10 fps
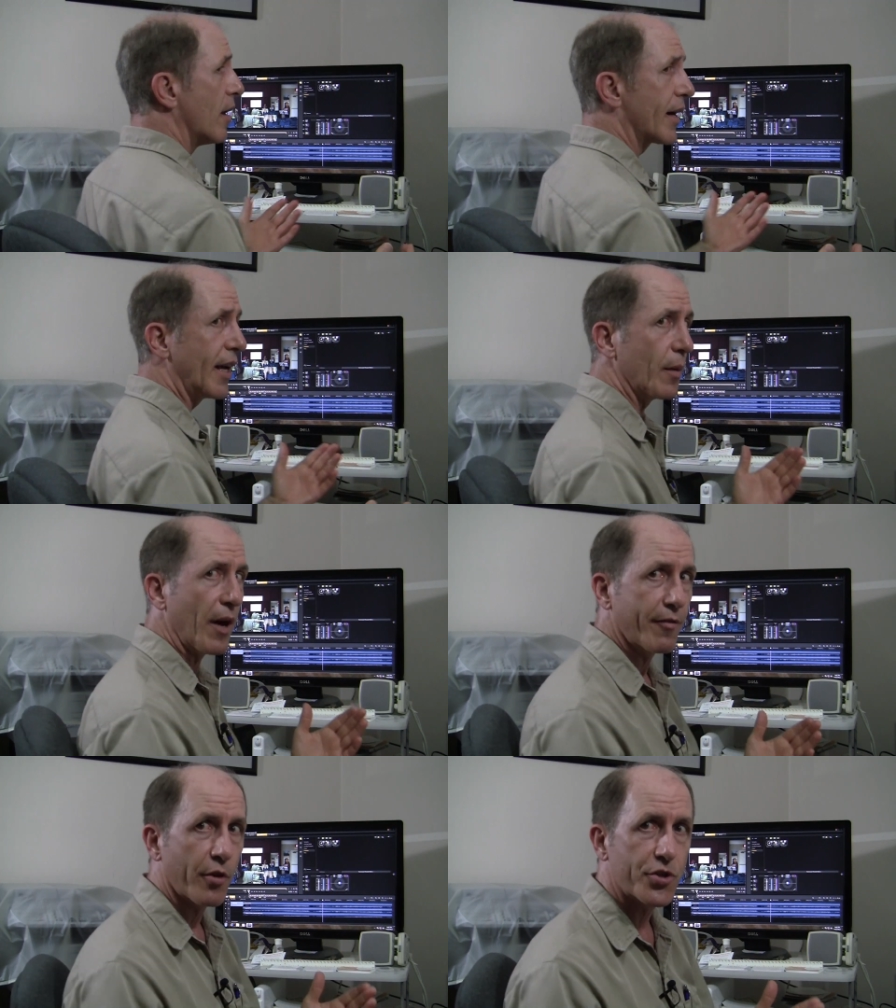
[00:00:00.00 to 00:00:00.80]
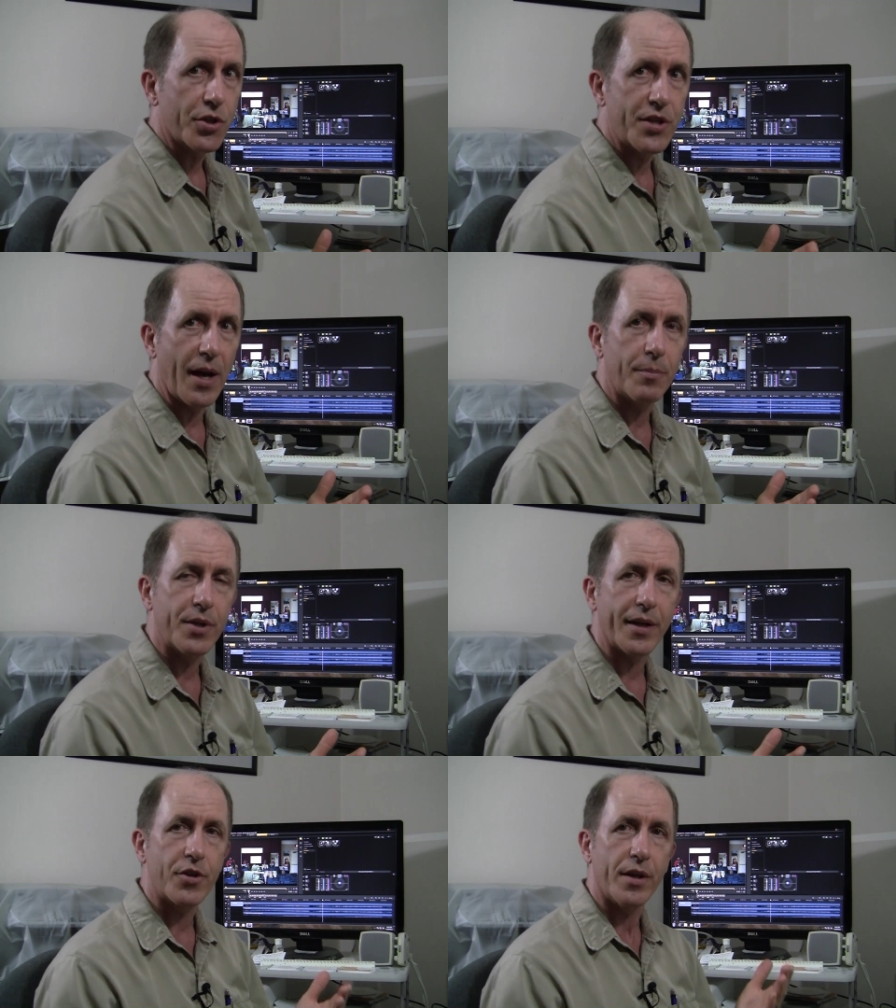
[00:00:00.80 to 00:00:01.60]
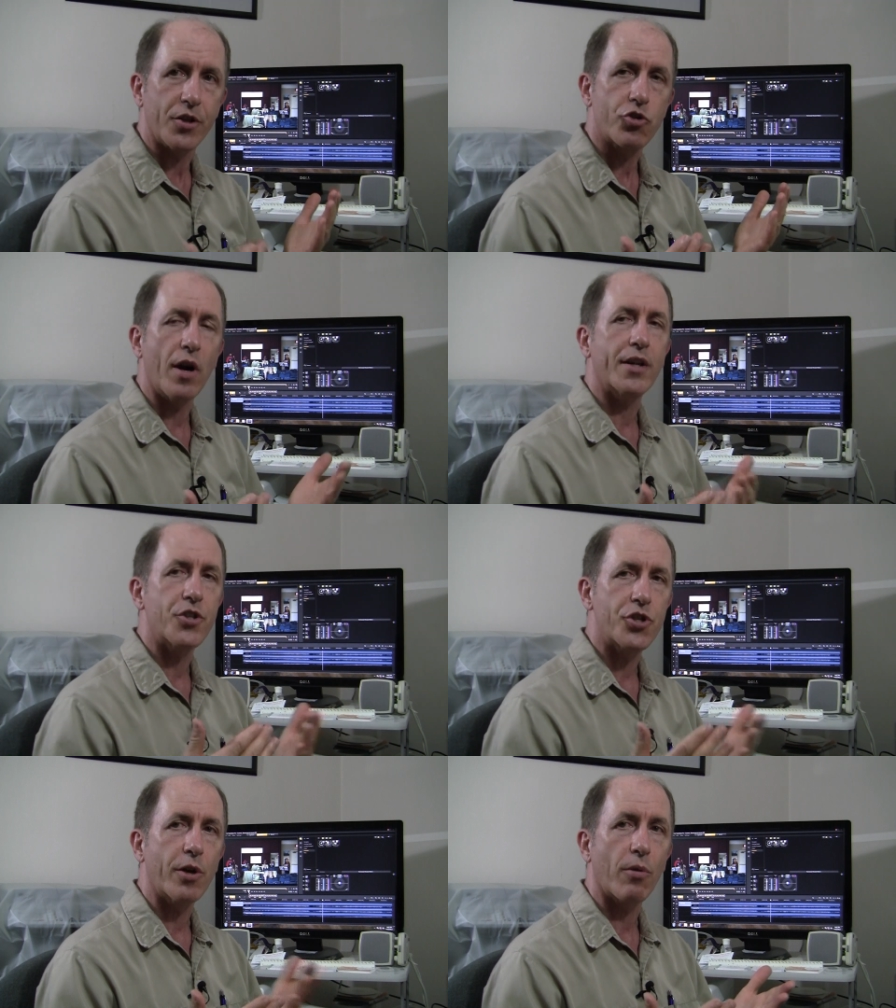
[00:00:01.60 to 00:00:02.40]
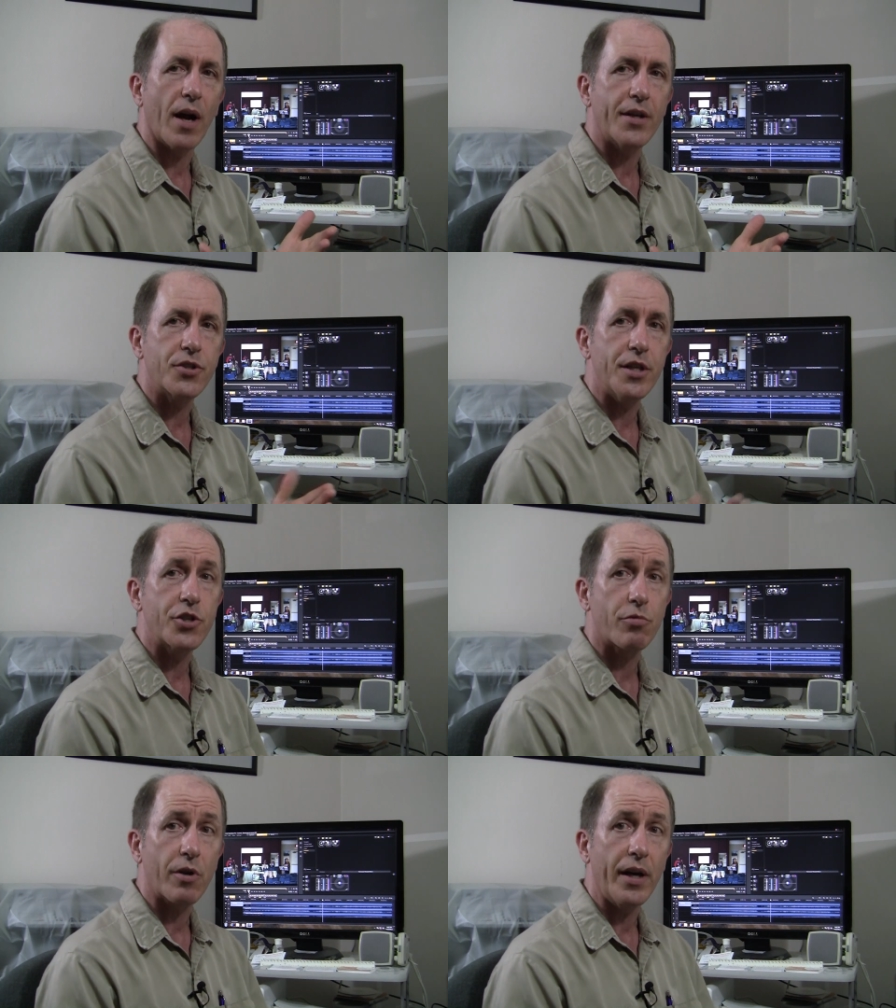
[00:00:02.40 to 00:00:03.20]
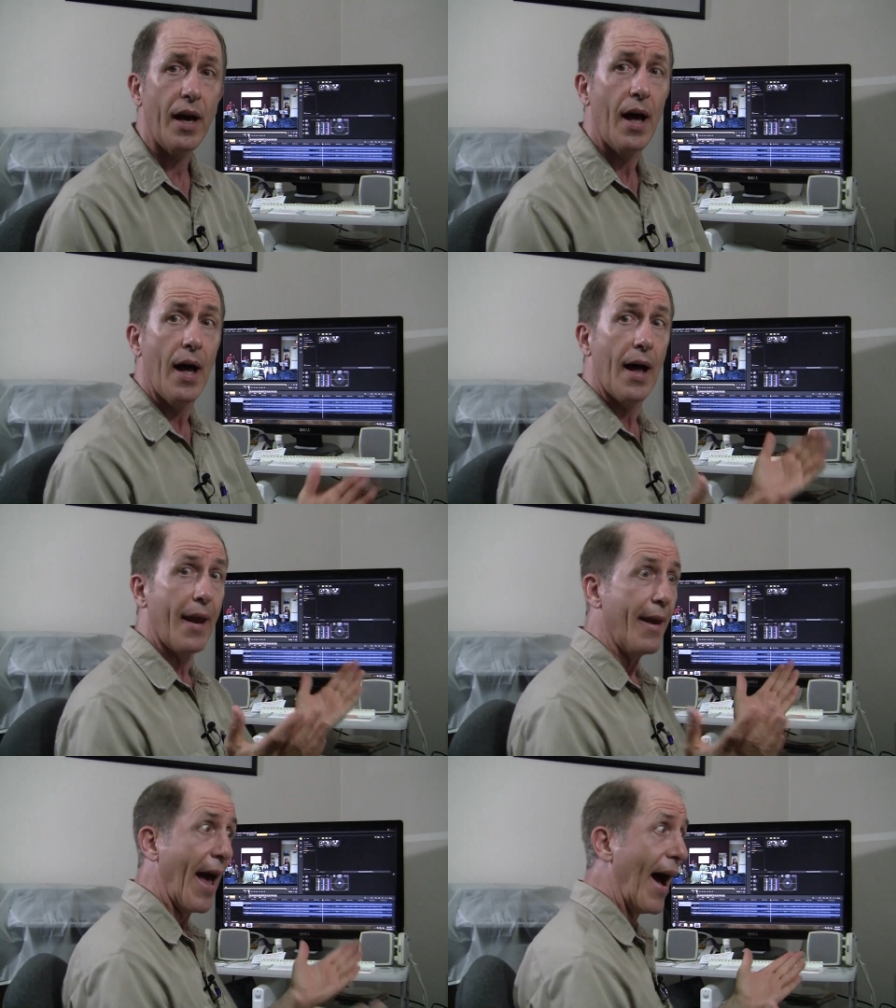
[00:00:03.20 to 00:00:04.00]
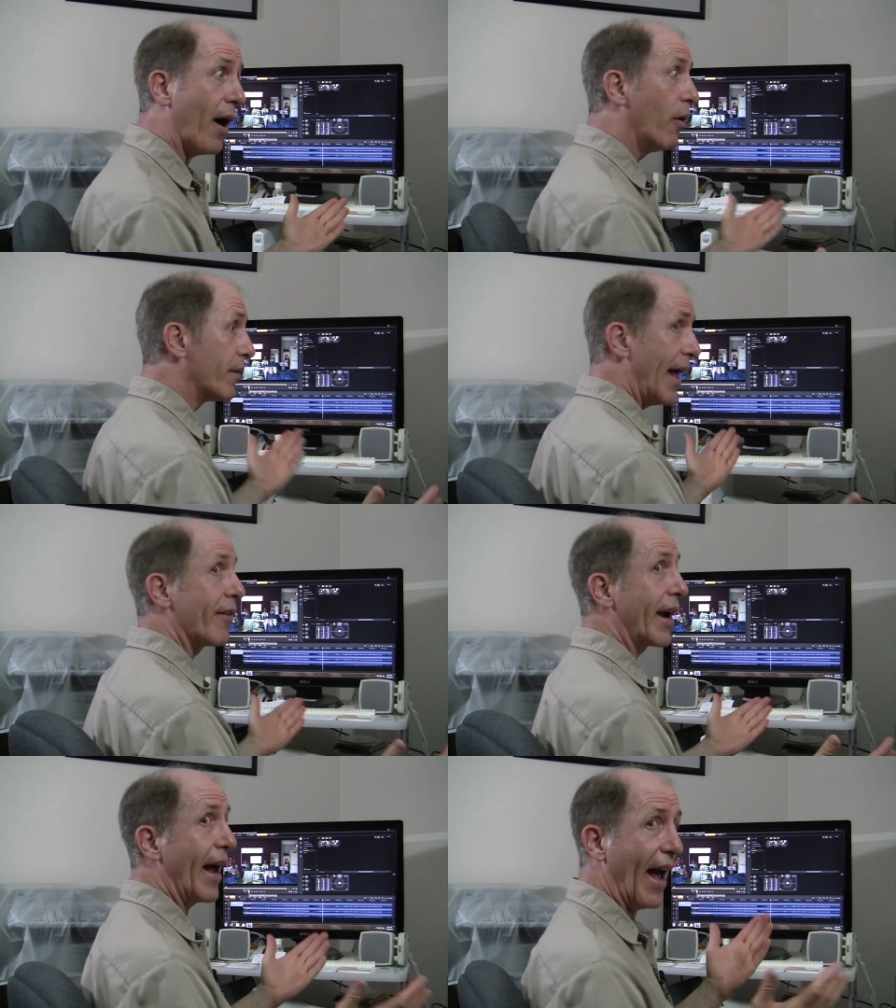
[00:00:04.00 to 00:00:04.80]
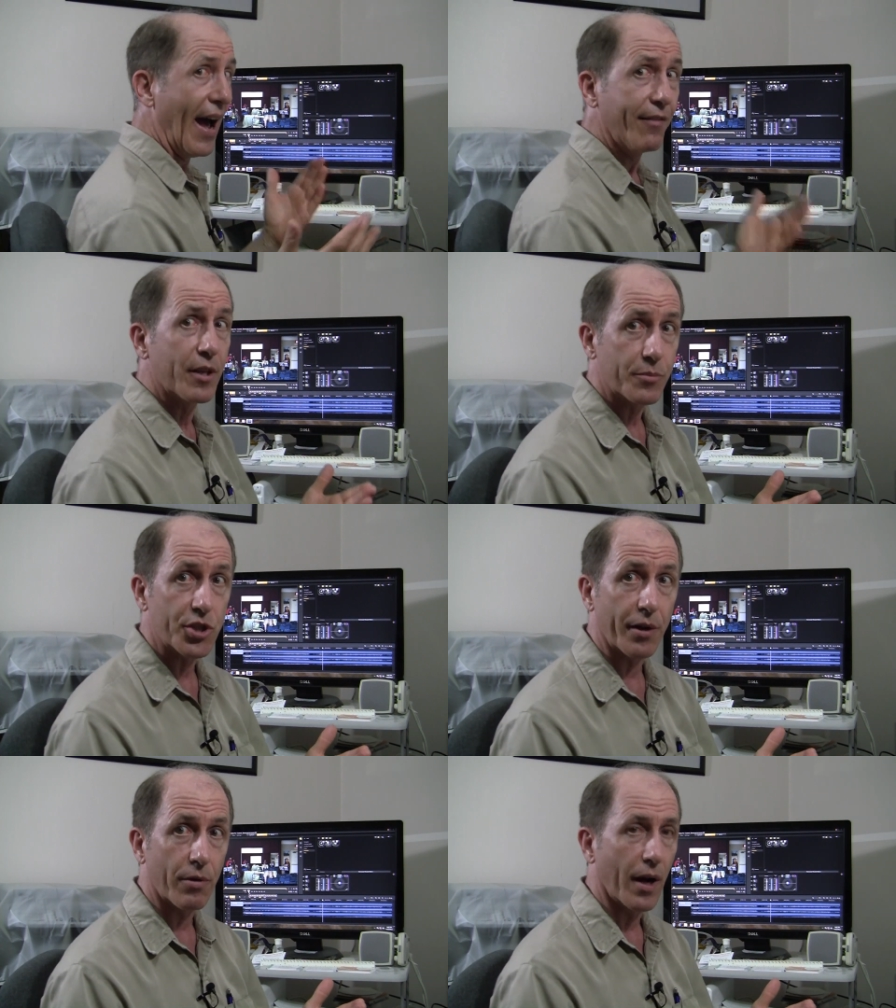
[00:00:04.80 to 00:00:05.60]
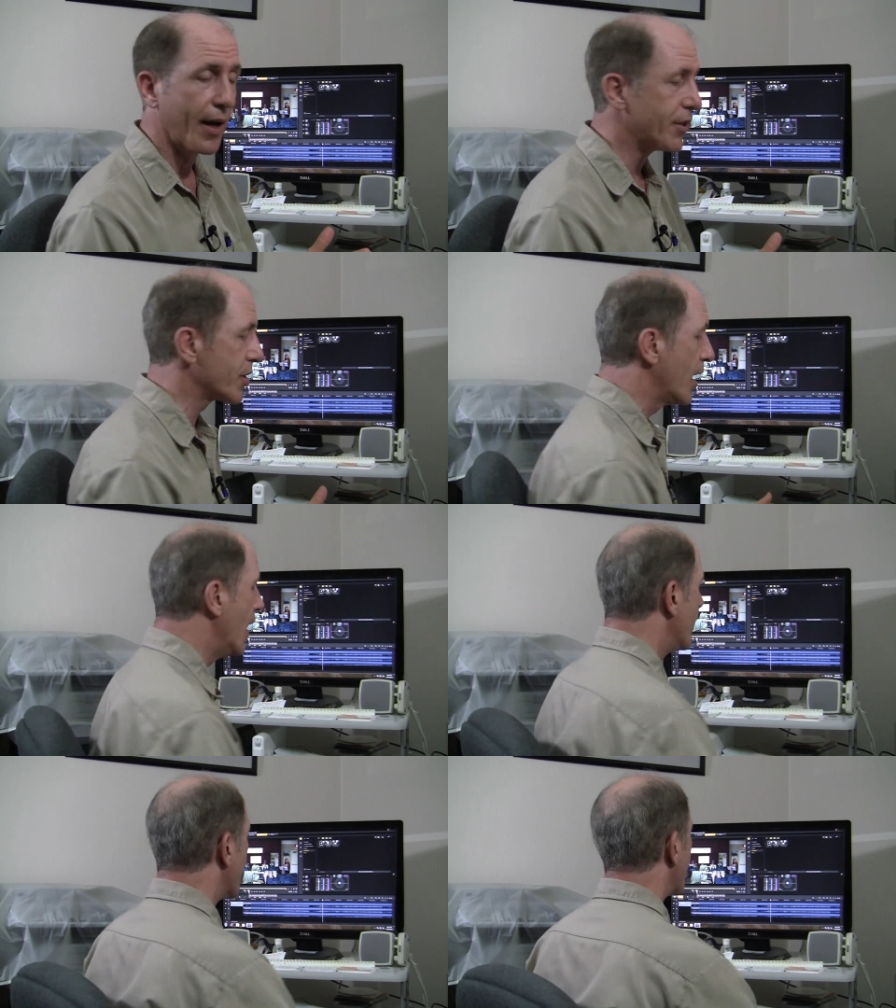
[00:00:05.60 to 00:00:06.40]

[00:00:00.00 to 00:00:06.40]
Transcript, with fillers: lucky at my first attempt at uh, trying to synchronize these three. Now, now that I have them synchronized, the